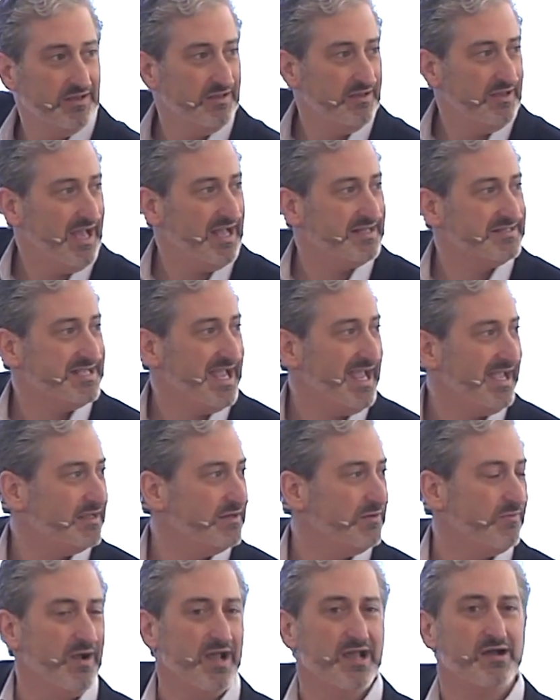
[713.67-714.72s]
had taken
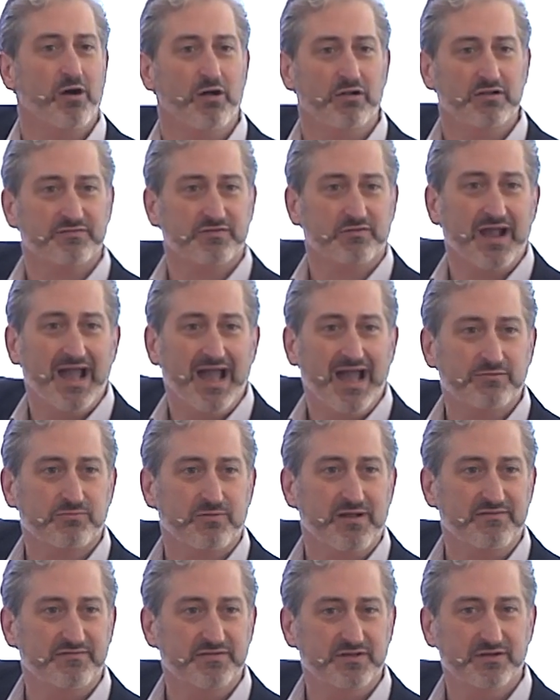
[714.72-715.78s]
away all of their ad
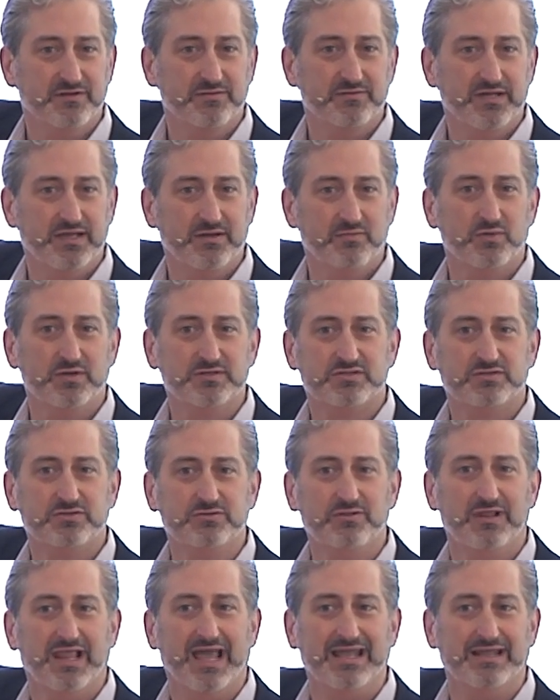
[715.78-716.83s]
revenue, it was
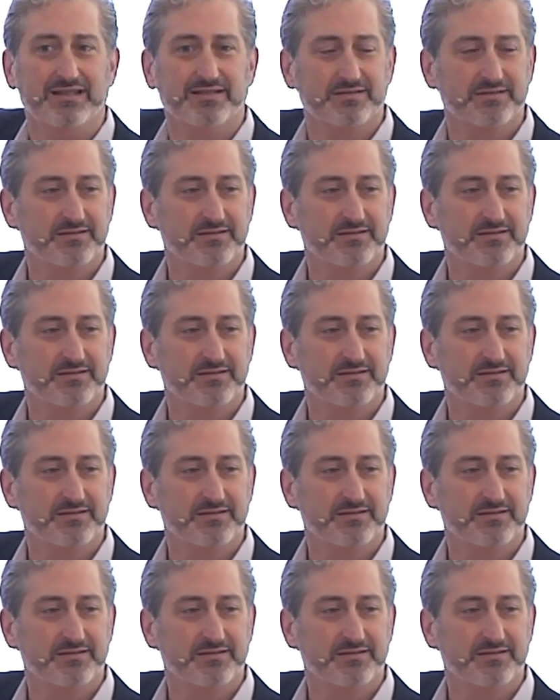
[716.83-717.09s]
too late.